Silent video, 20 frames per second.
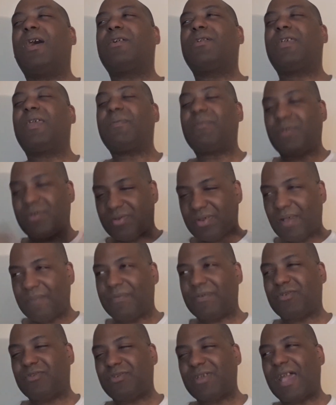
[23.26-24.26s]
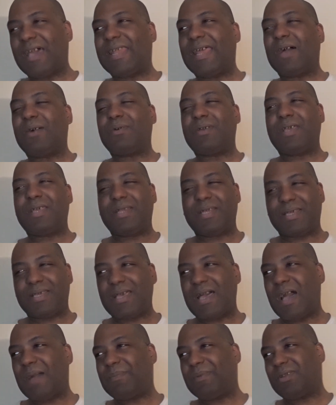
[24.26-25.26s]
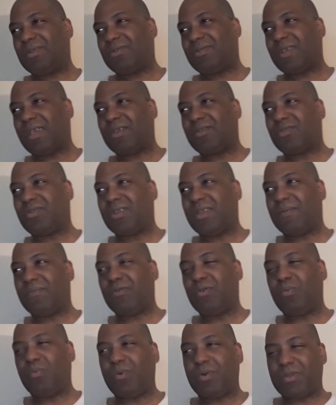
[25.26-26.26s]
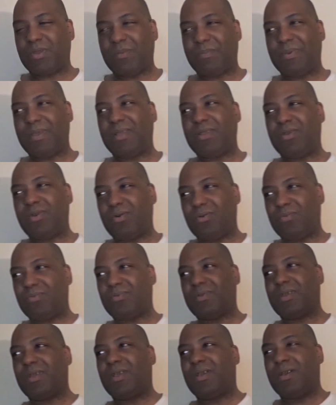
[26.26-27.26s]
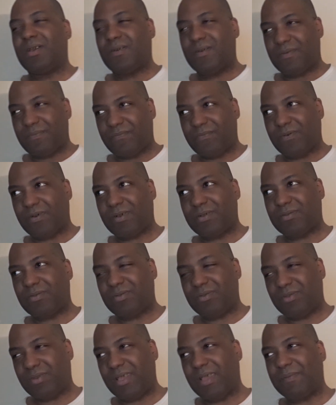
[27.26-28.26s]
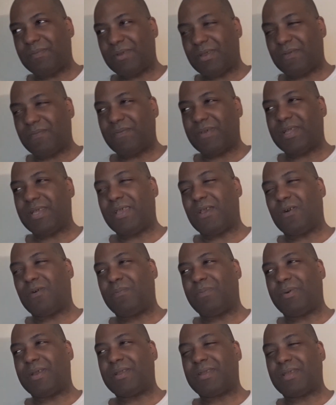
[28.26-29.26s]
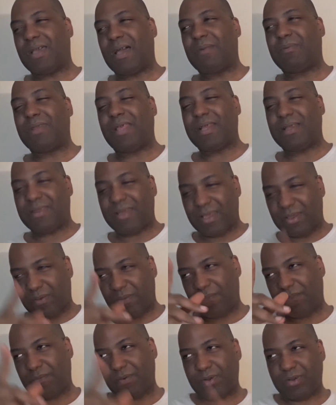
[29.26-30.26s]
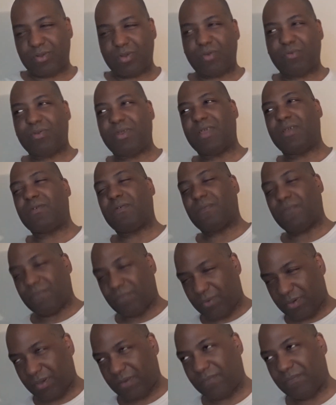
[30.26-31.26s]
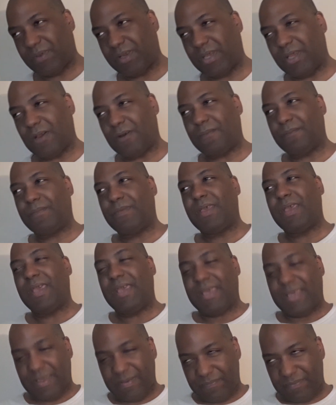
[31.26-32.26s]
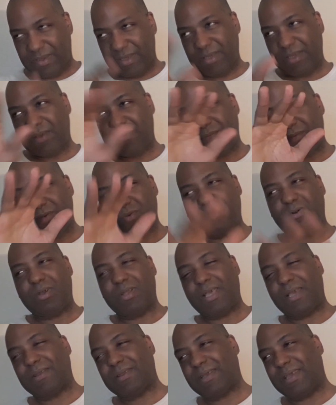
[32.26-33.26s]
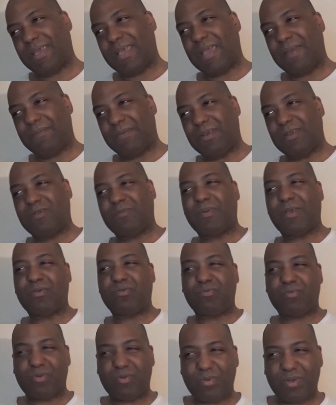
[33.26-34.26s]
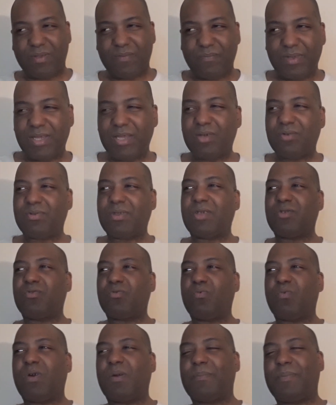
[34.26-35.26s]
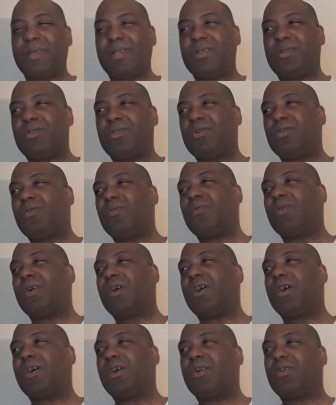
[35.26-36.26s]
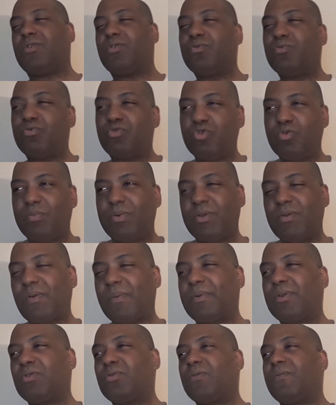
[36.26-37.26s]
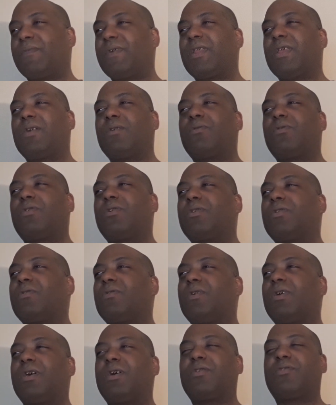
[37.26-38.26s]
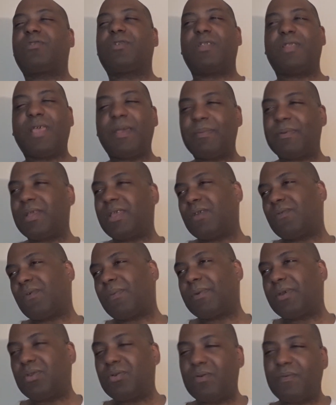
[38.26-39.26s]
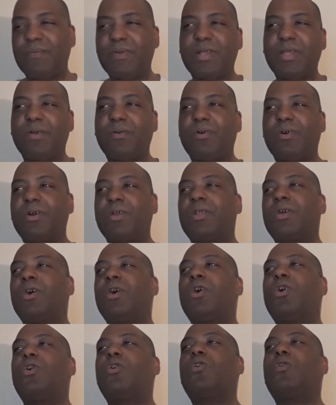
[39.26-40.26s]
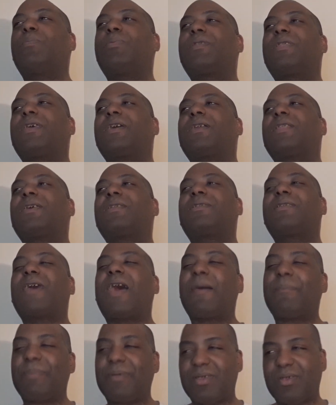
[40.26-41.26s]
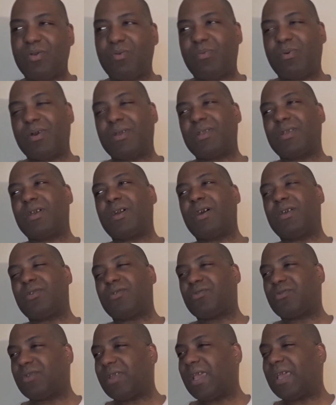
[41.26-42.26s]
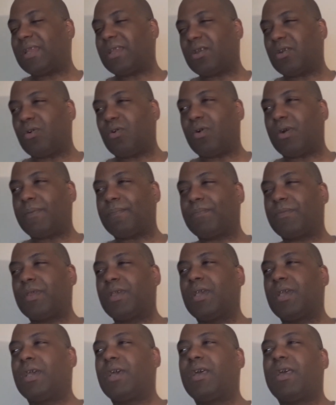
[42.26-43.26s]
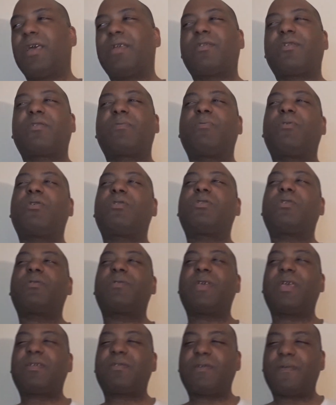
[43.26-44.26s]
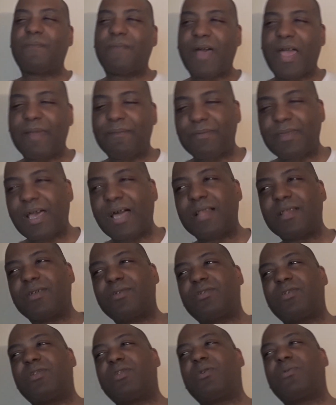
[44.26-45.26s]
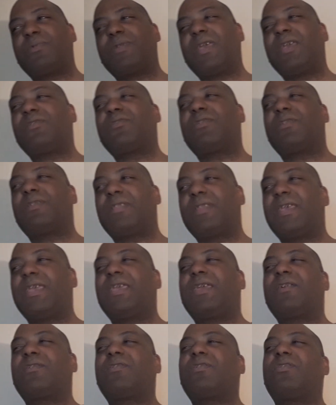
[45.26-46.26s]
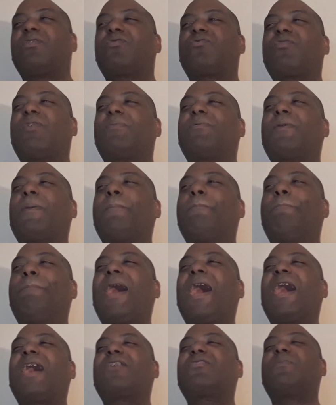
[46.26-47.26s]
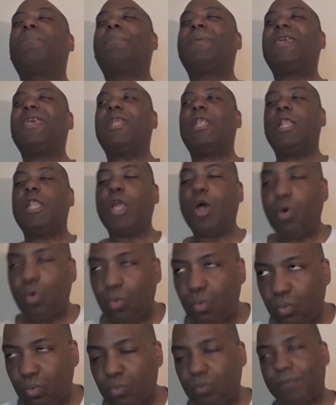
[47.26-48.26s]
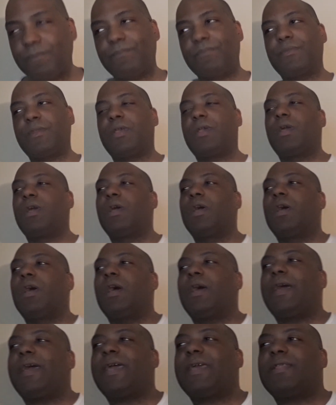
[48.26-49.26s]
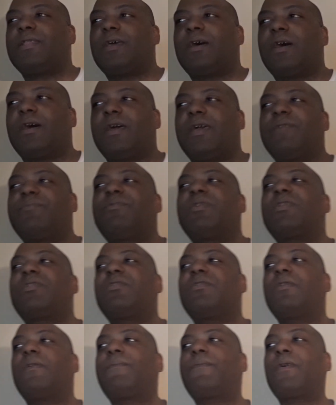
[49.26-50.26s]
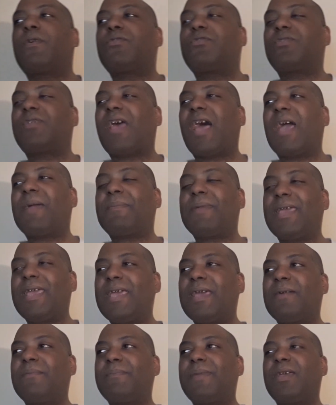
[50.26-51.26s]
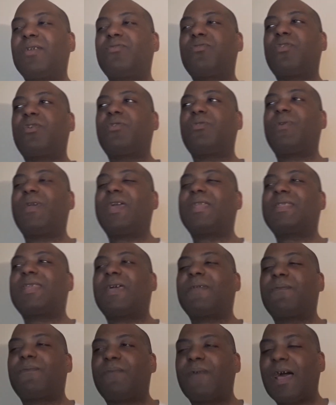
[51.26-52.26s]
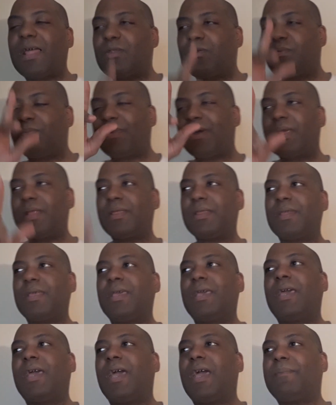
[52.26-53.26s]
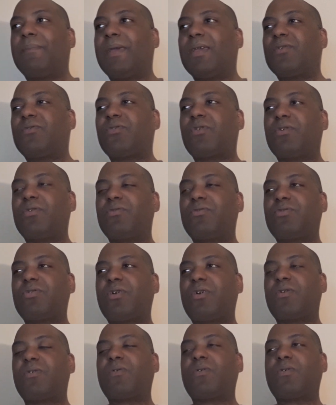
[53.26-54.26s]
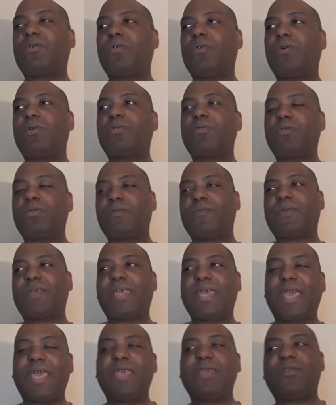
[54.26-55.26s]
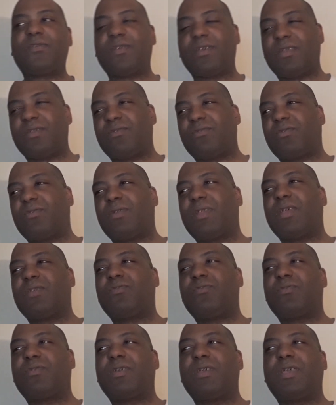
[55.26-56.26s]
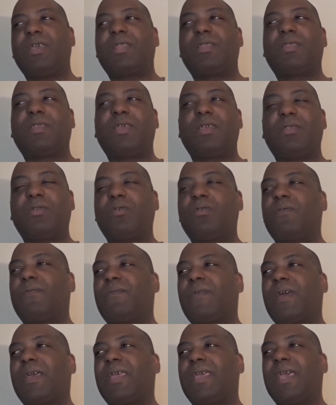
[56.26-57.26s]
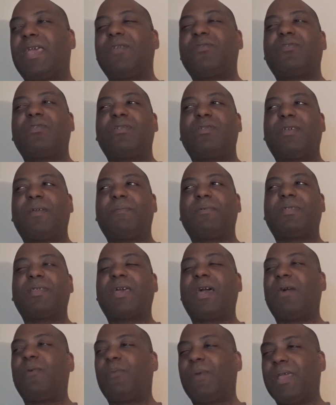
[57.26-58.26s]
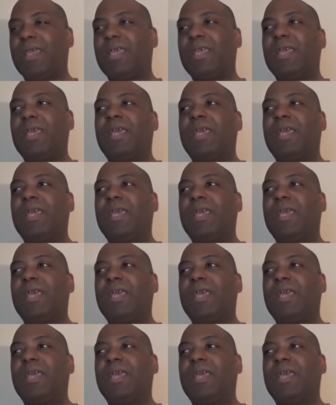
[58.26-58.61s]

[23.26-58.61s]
give yourself a shout out in the comment section if you want to be known for giving this video. But I would like to thank you for the donation for this video. If any of you all out there have any special request videos that you want me to do, or YouTuber you want me to do a video on, or a celebrity you want me to do a video on, or a particular topic you want understanding on, it's a small donation of $5. The donation link is in the description box below. And if this is your first time here, make sure you hit that follow button and make sure you turn on all notifications so that you can get the notifications every time we